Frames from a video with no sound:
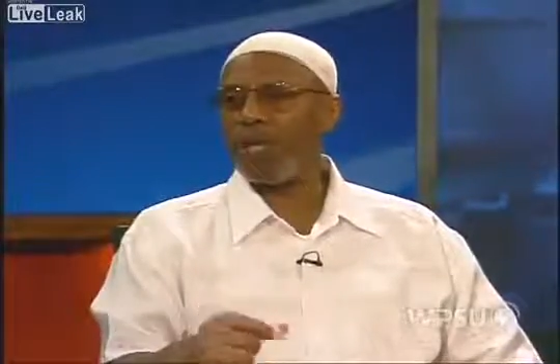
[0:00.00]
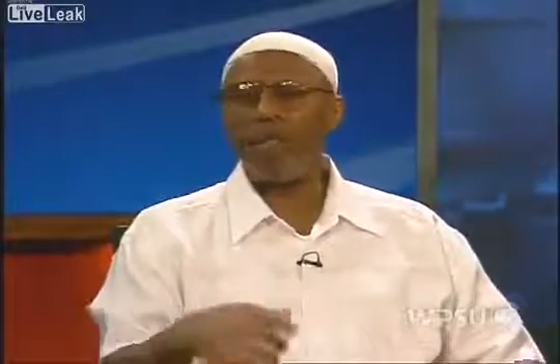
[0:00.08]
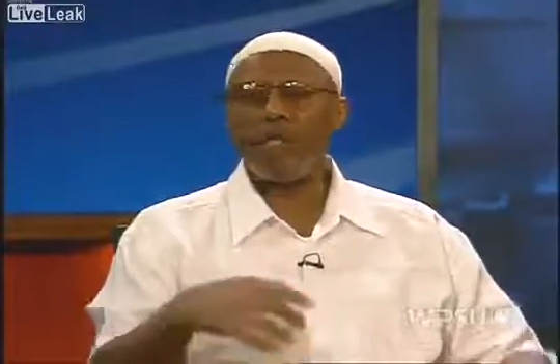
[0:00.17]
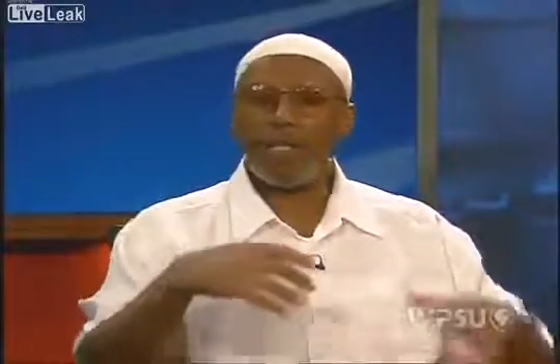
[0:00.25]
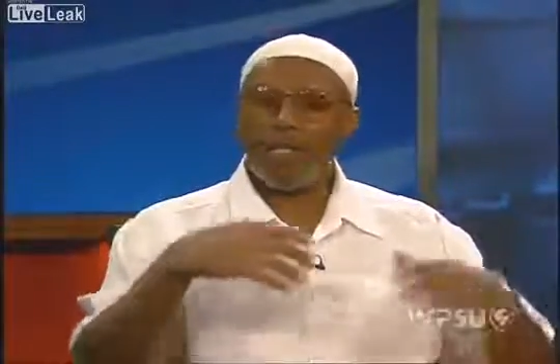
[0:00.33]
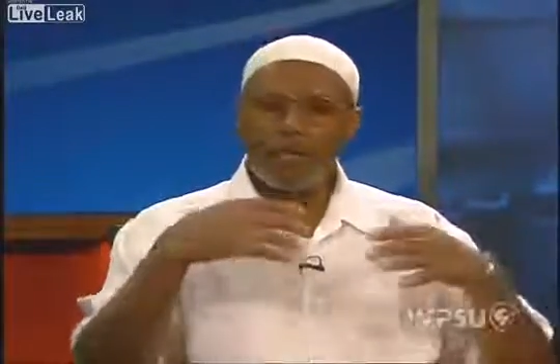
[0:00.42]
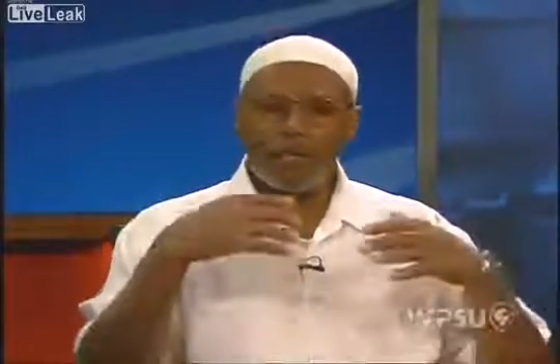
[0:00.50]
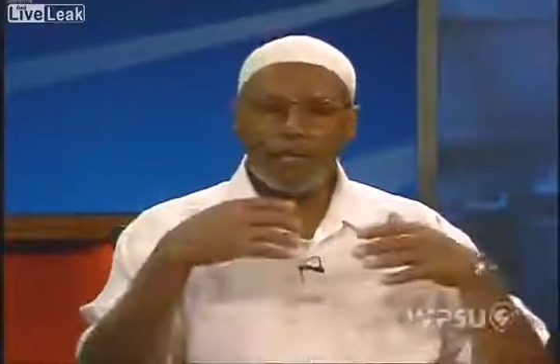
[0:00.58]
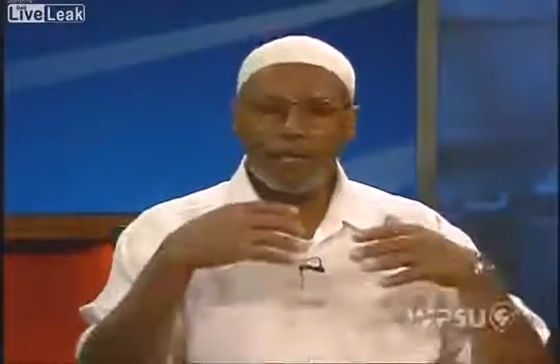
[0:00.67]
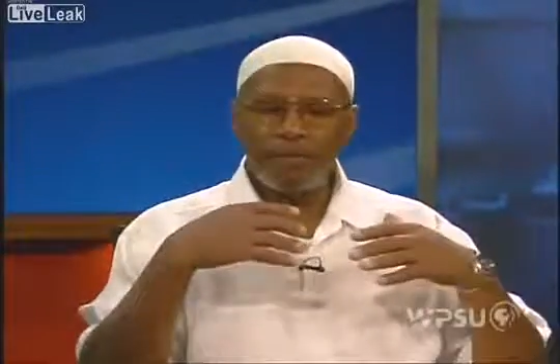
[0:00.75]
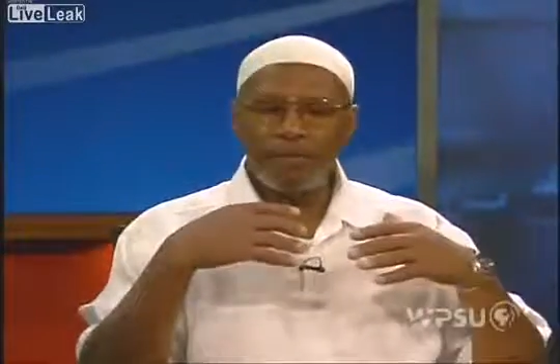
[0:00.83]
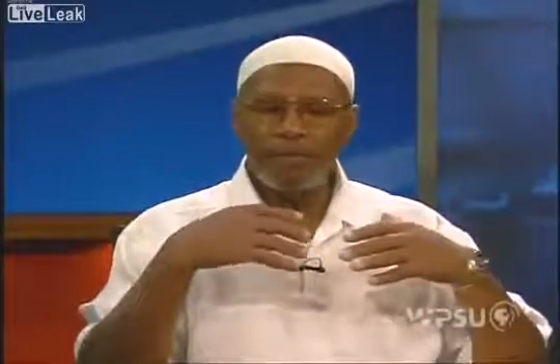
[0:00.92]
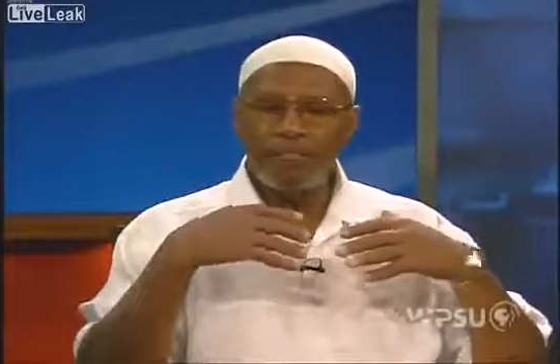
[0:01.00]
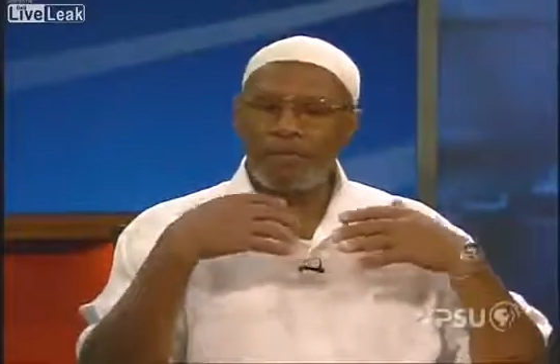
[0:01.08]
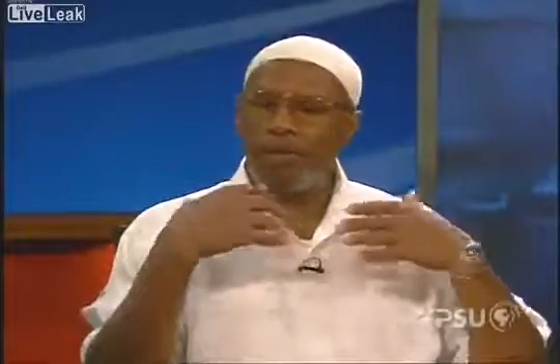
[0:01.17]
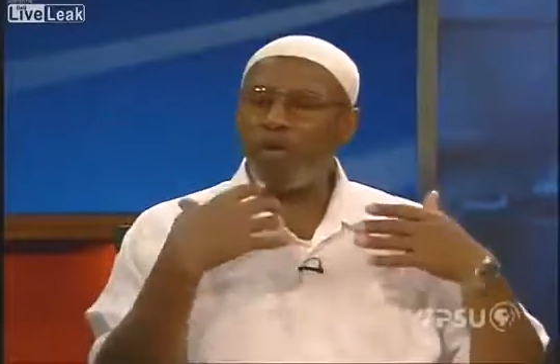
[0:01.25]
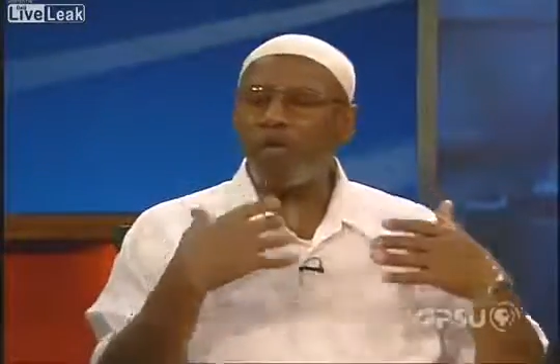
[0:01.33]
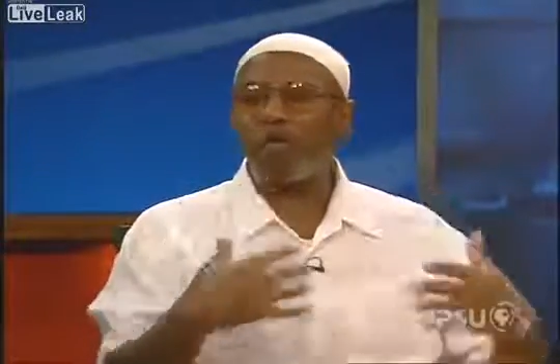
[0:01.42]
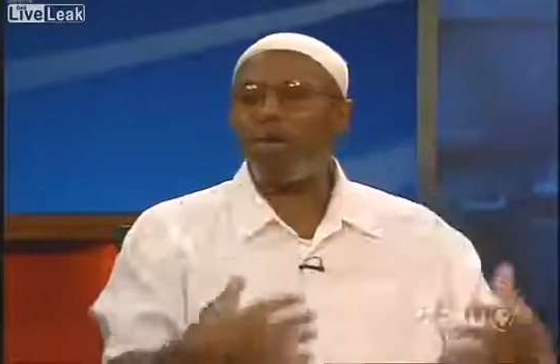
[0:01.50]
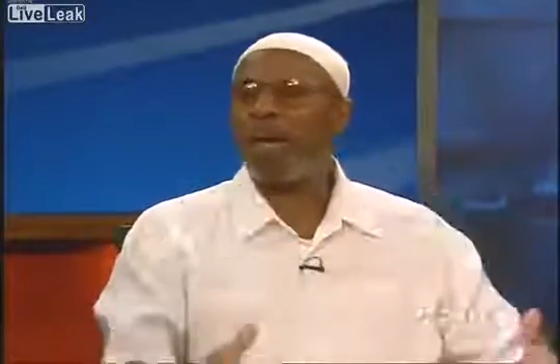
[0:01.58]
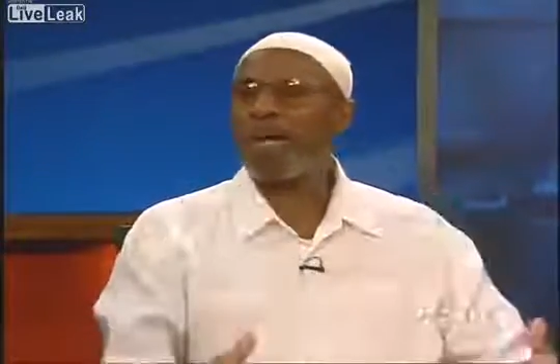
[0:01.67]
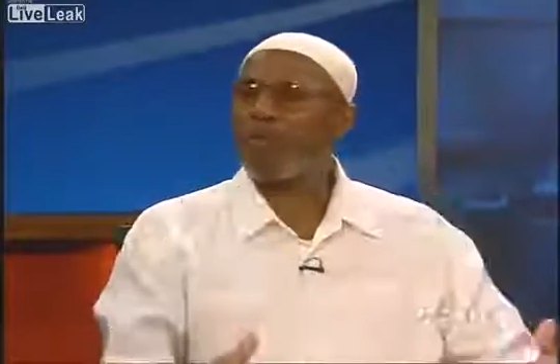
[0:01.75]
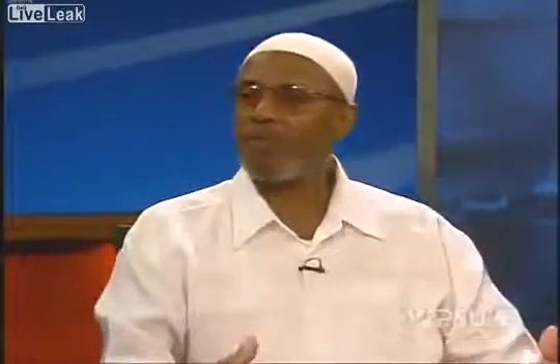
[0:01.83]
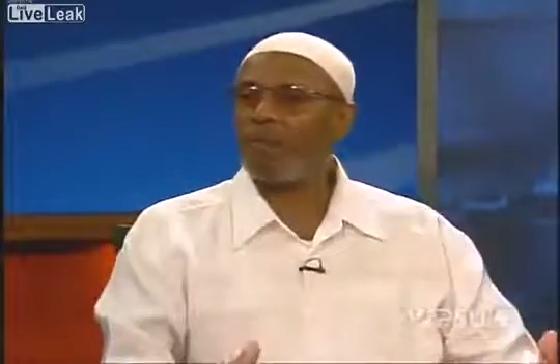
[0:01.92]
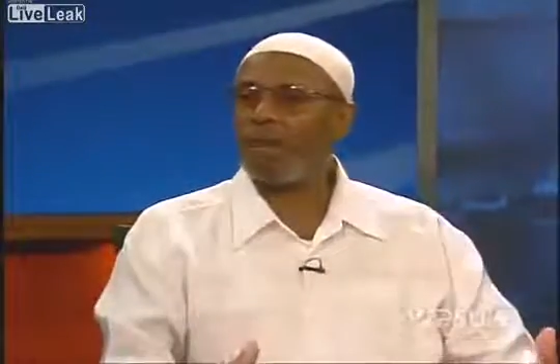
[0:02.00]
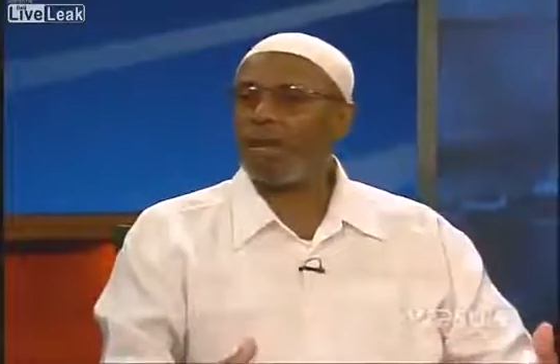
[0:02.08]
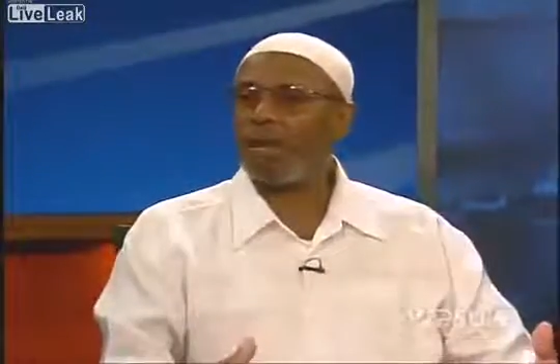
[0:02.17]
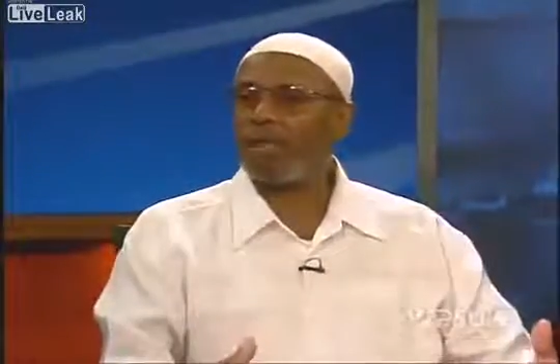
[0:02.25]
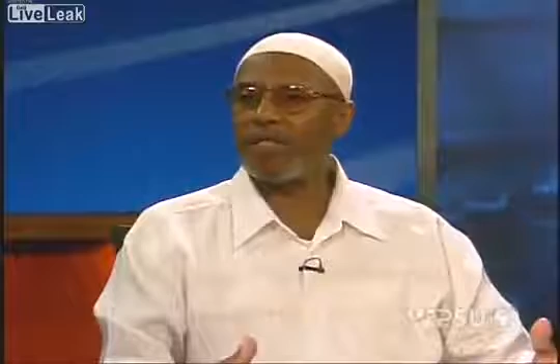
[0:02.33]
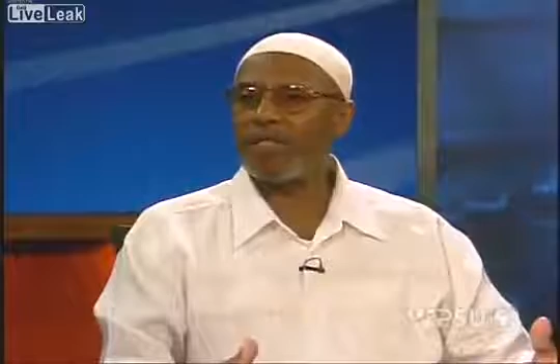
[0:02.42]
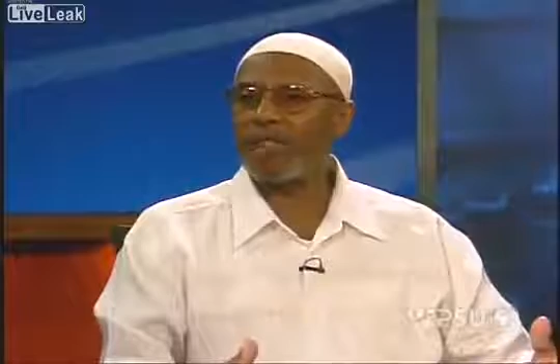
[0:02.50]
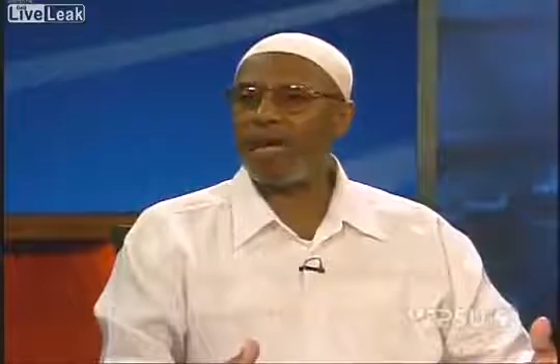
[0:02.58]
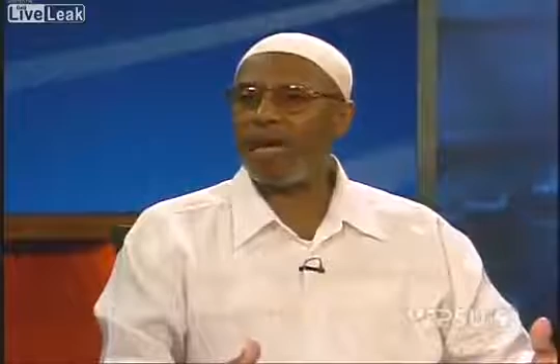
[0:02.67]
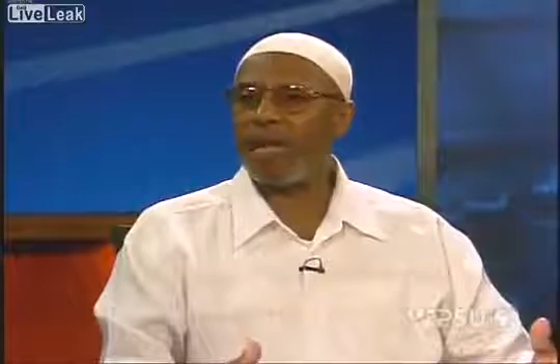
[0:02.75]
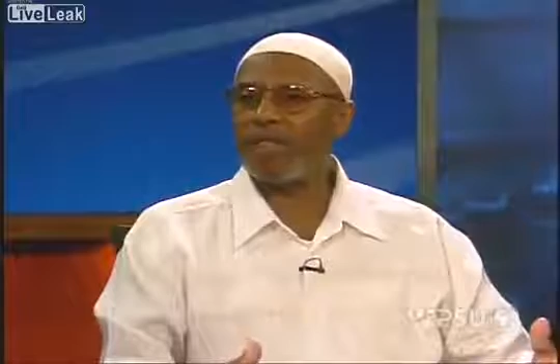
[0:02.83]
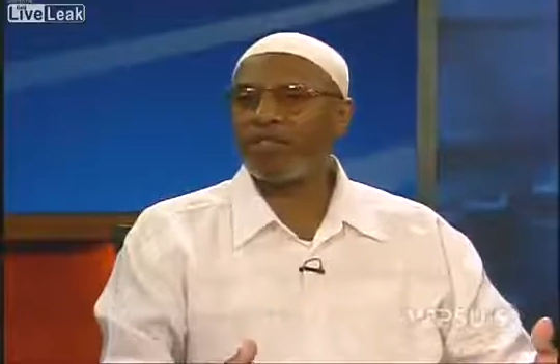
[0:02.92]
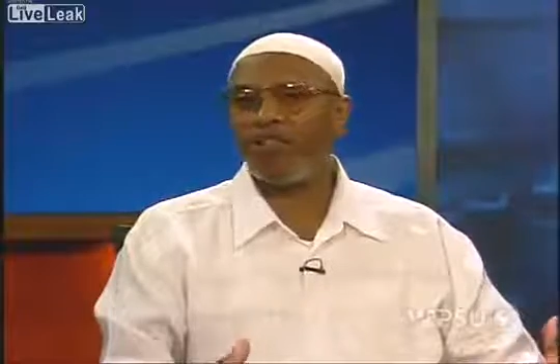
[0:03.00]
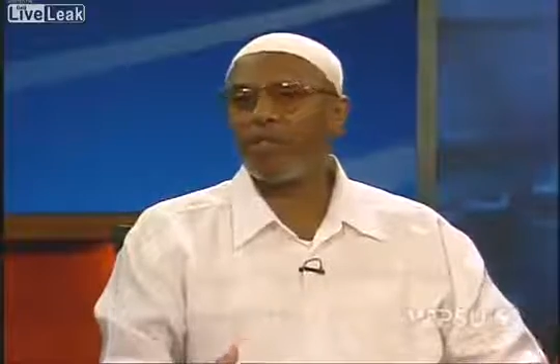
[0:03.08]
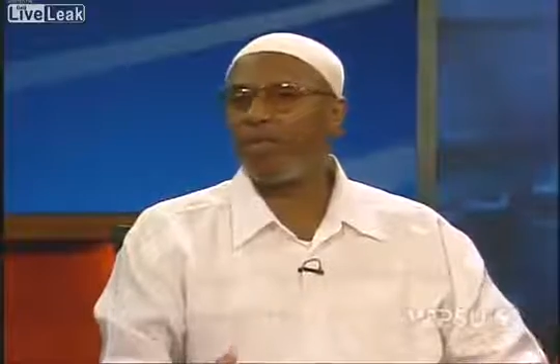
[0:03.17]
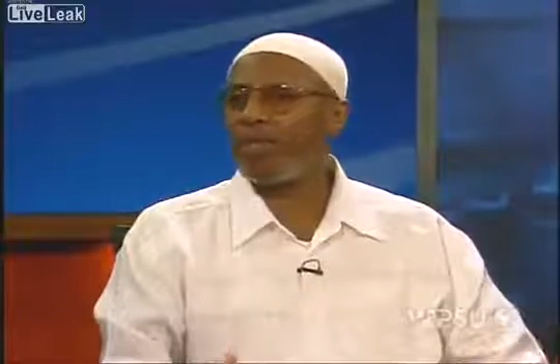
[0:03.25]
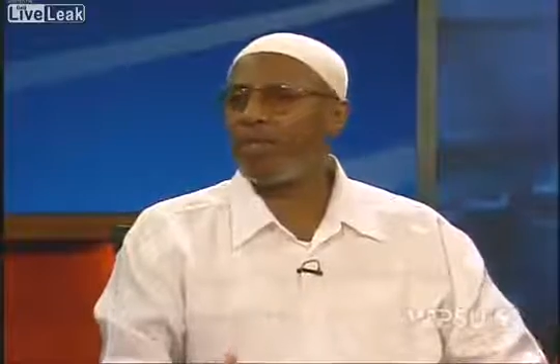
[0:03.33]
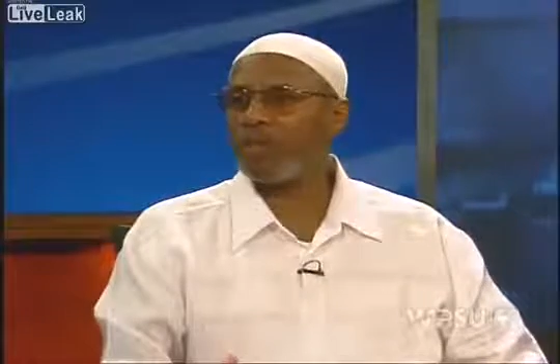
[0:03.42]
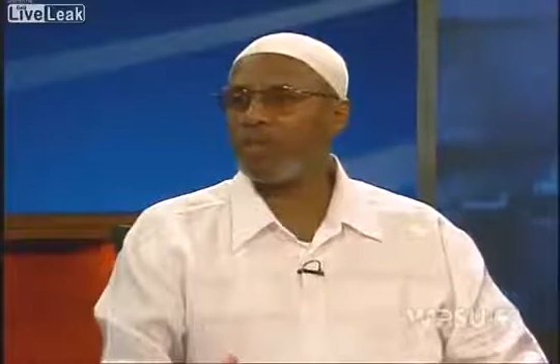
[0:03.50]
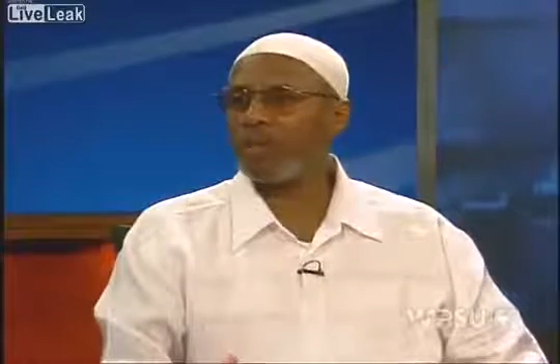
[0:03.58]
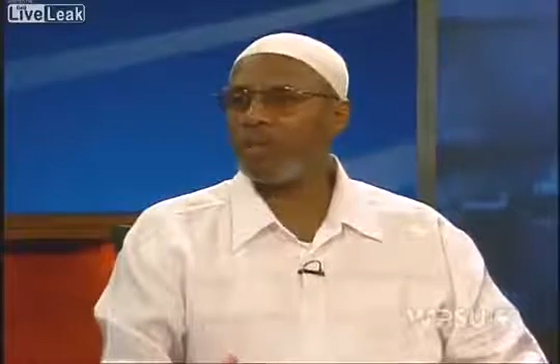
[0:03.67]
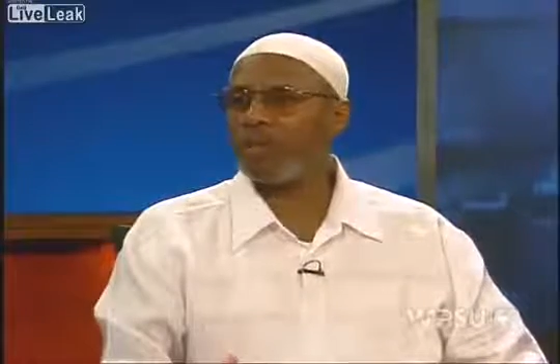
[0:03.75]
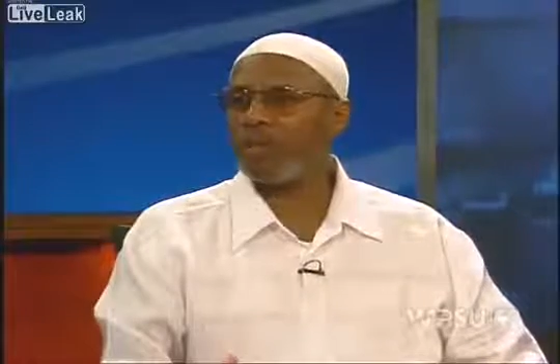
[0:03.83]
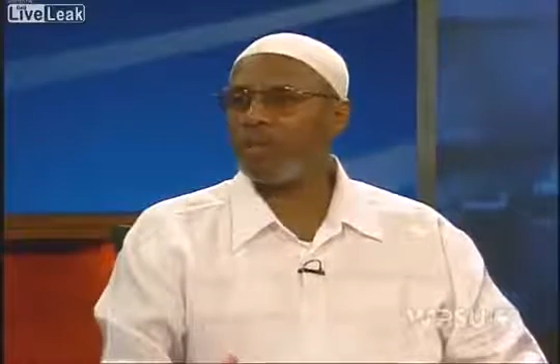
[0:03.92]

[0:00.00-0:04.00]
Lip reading: And then eventually my whole body broke out as if I had German measles.